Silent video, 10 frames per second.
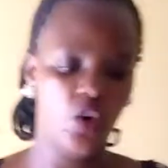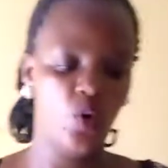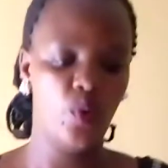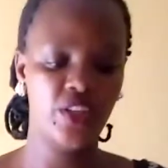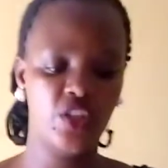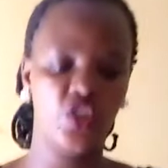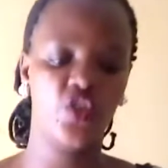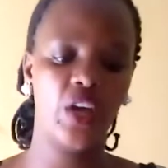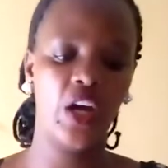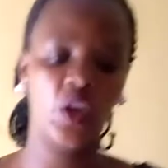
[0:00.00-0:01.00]
which you
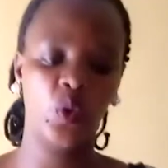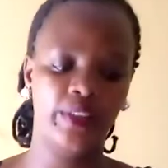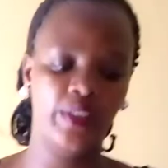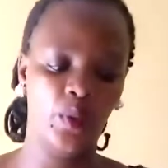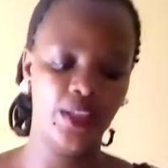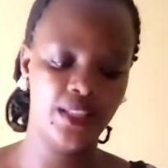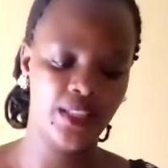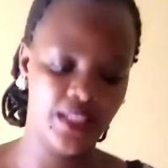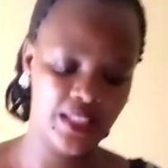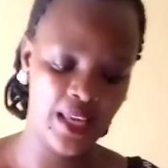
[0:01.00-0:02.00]
drank on the wedding
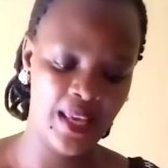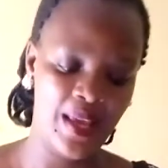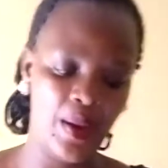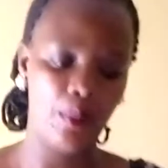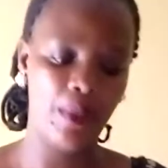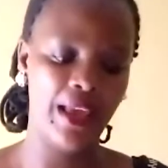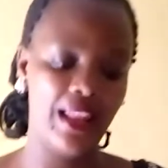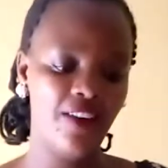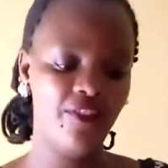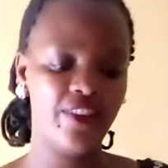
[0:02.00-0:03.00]
day. My
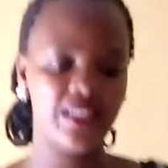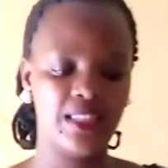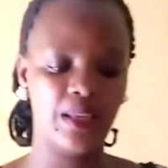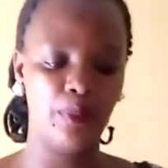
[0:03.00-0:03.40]
love is the